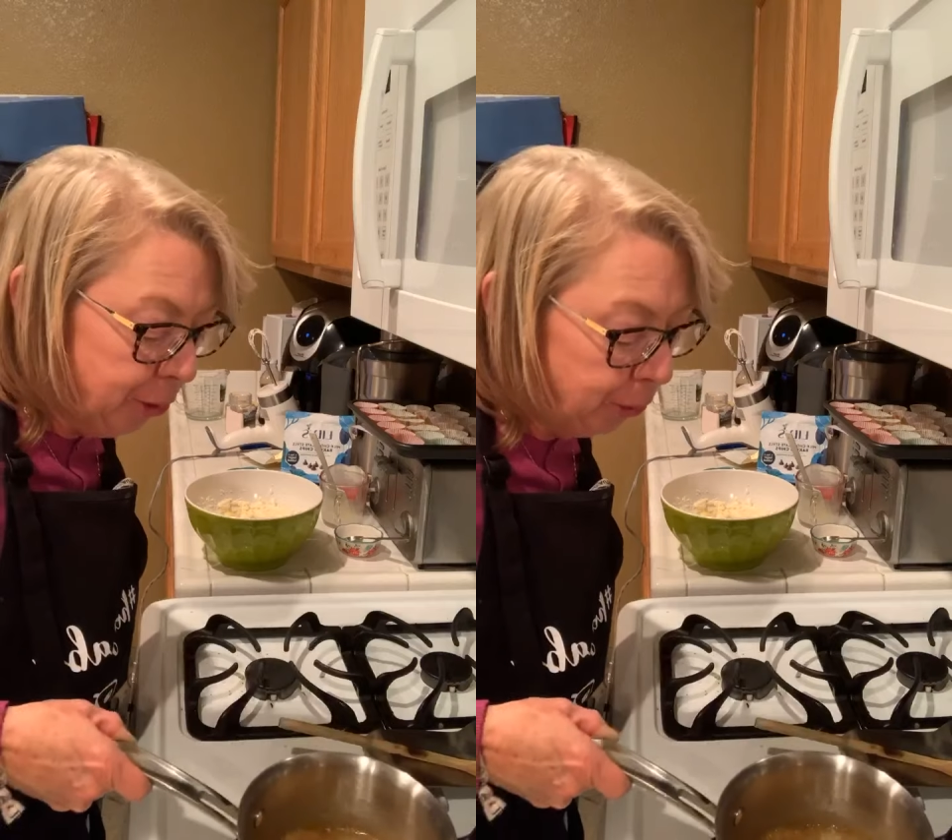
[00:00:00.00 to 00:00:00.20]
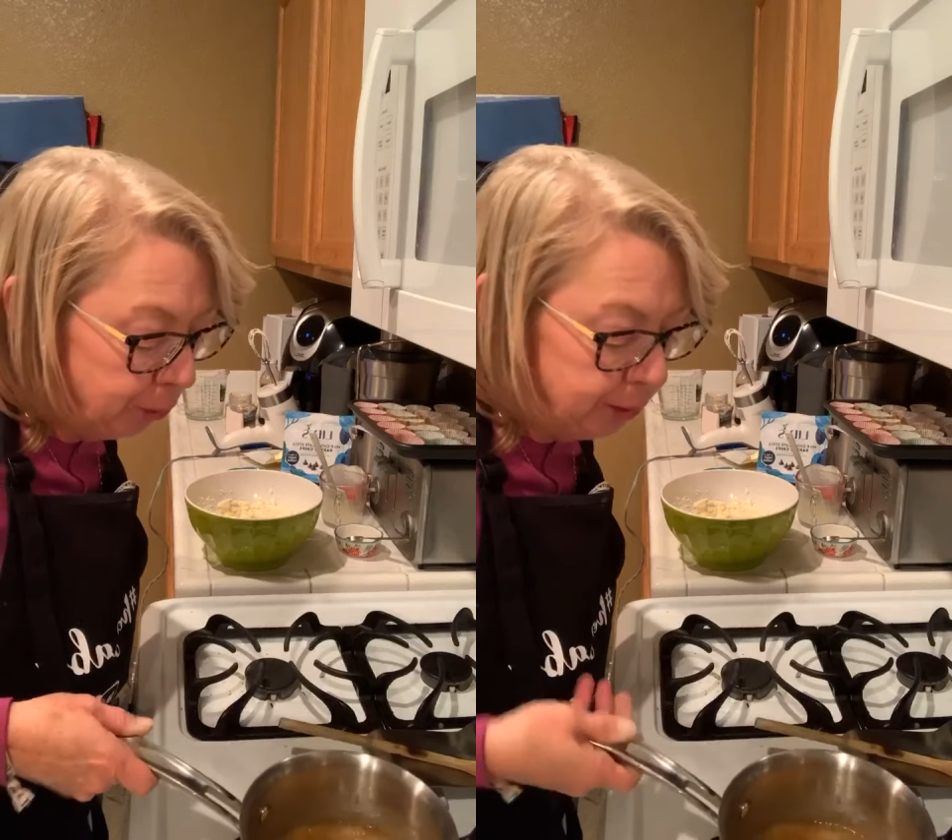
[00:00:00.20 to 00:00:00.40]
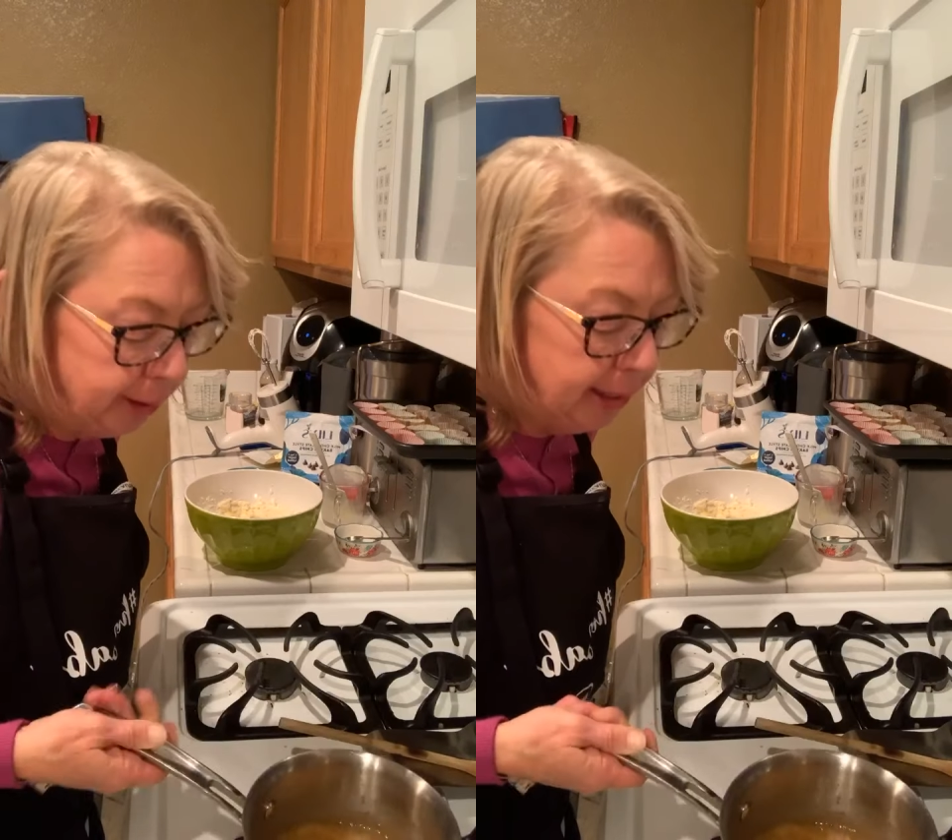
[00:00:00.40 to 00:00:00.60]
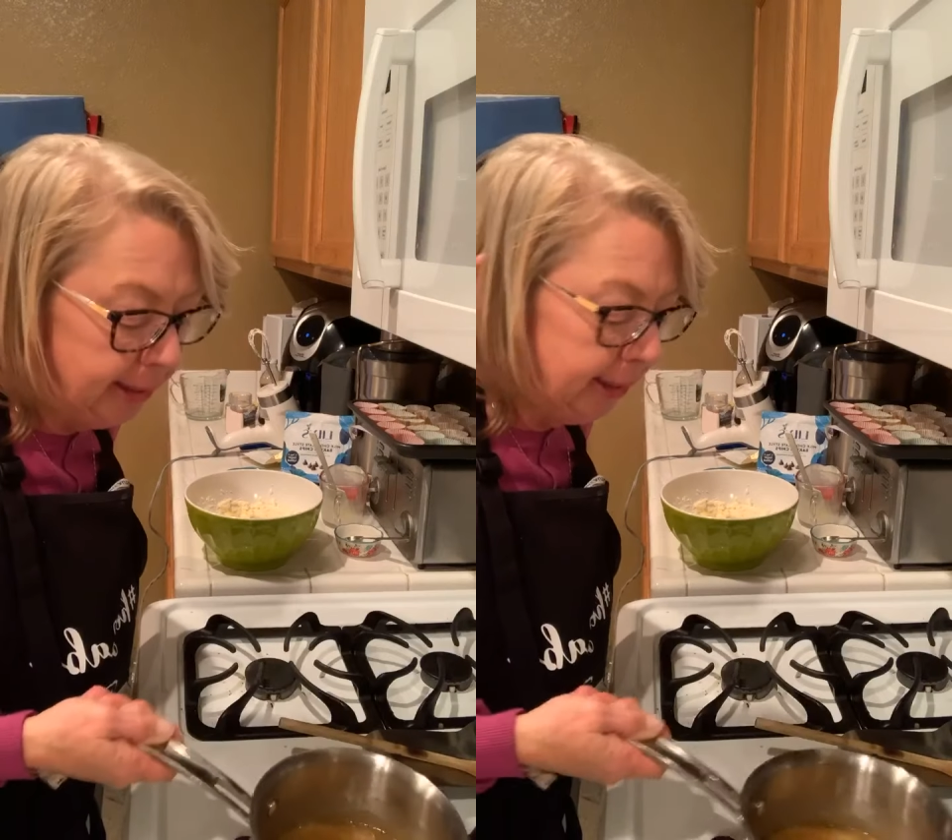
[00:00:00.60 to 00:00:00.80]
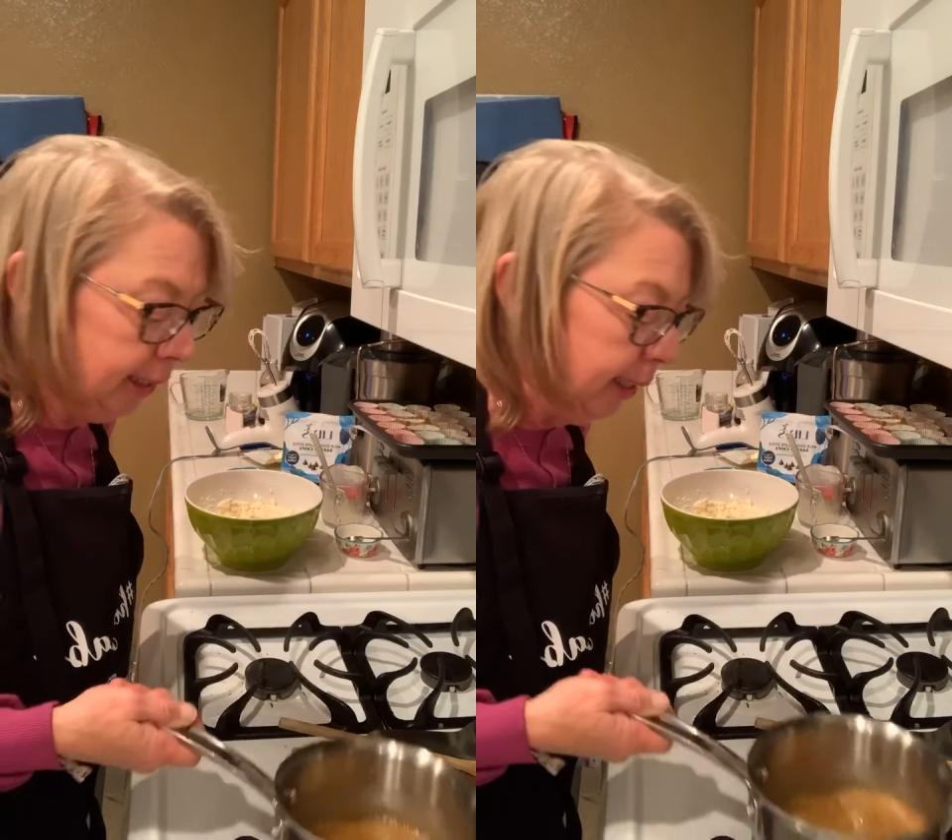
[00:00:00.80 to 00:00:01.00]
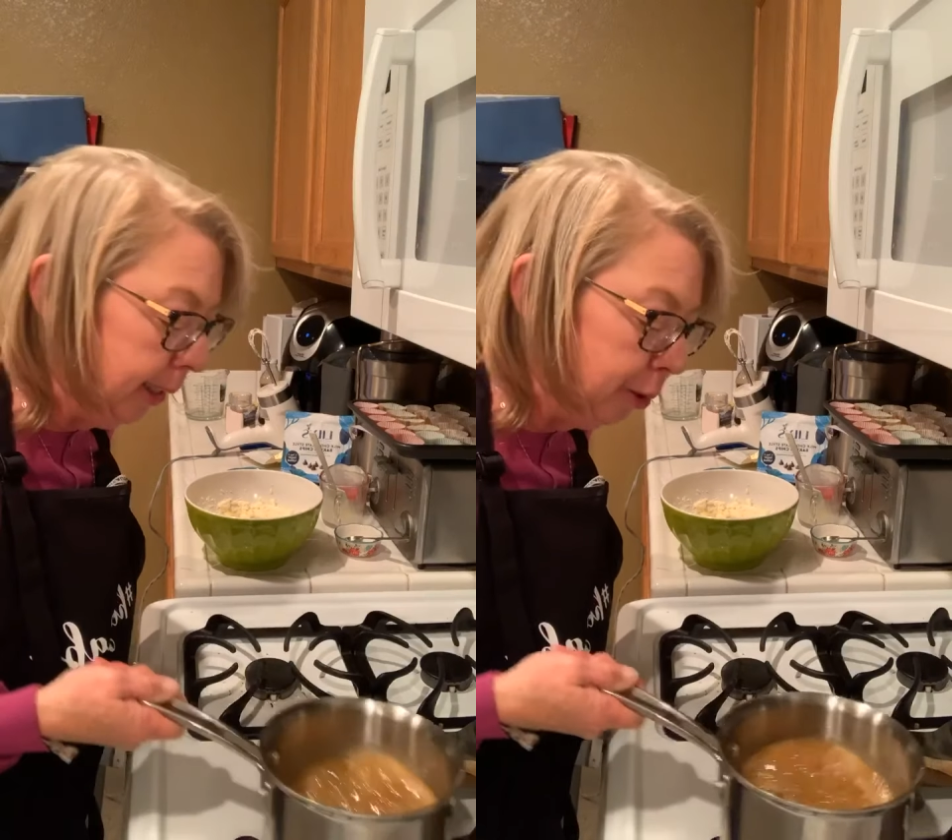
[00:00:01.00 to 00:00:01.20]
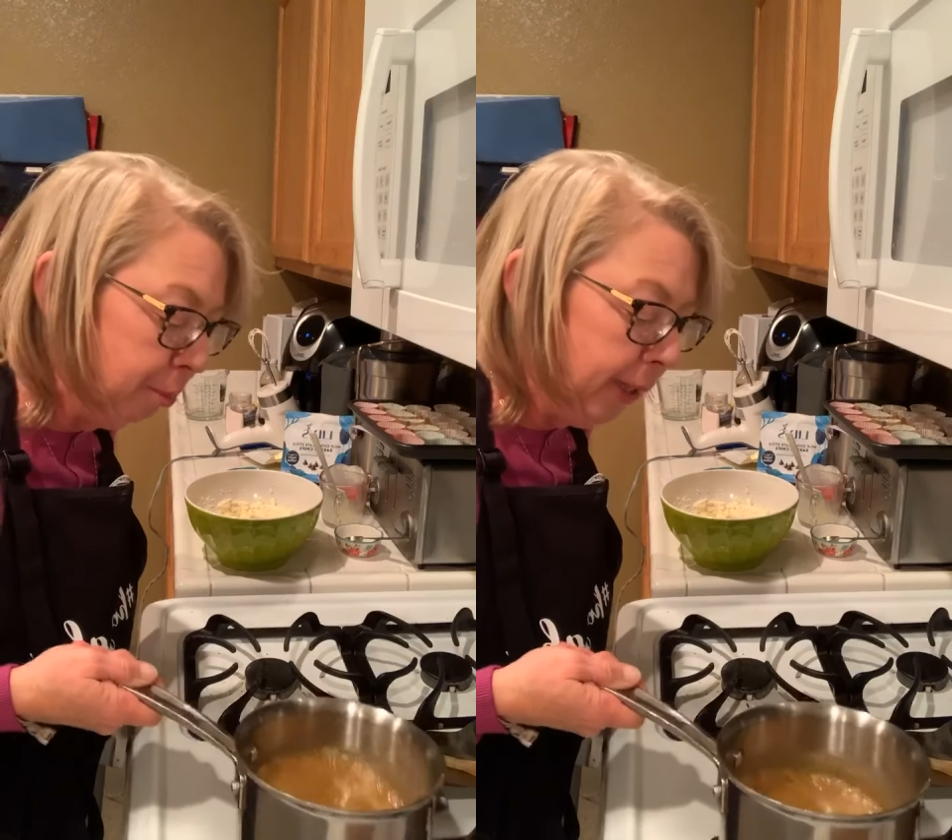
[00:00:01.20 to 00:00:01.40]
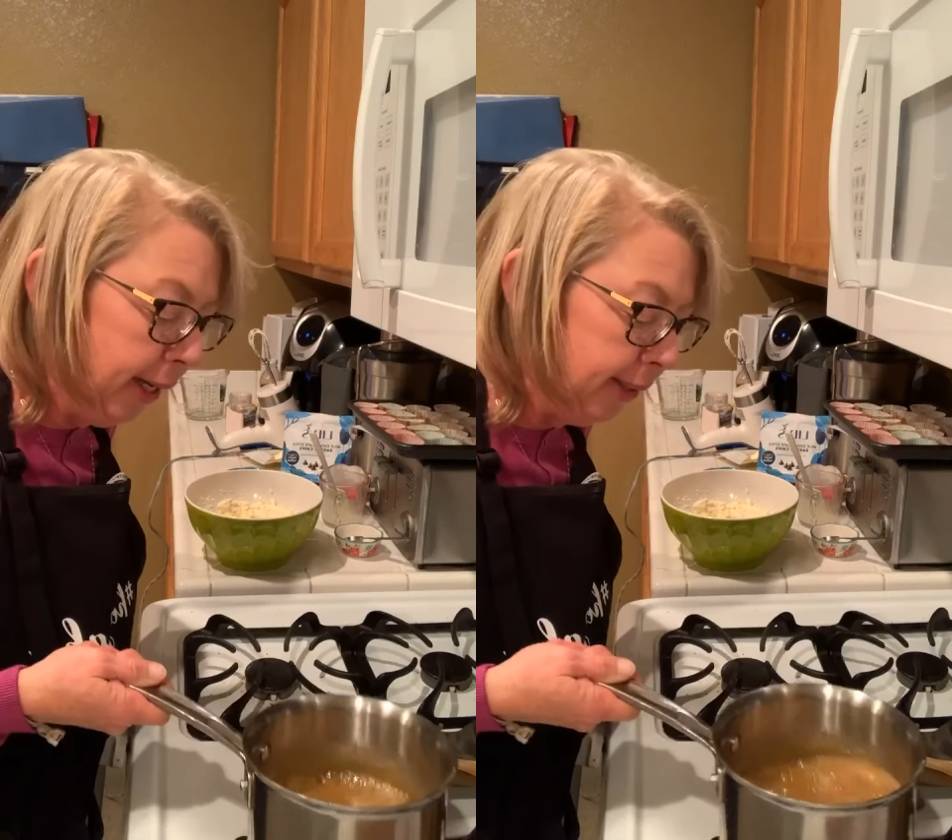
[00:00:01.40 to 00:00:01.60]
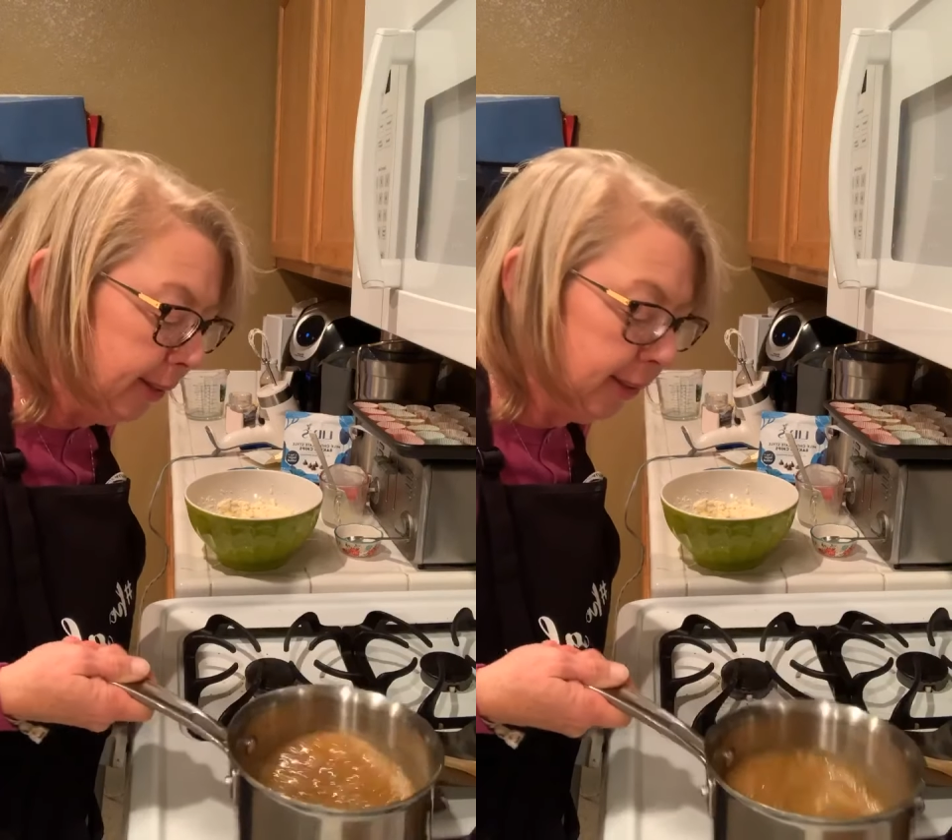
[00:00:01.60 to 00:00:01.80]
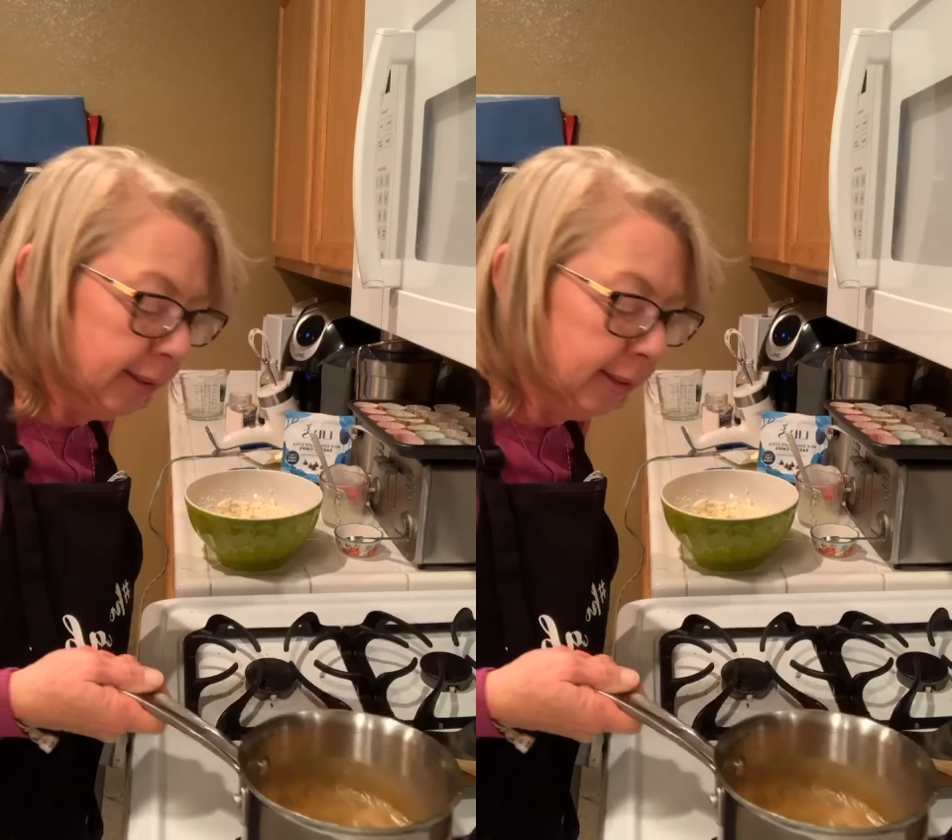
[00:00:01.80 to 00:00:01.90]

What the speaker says: cool just a little bit.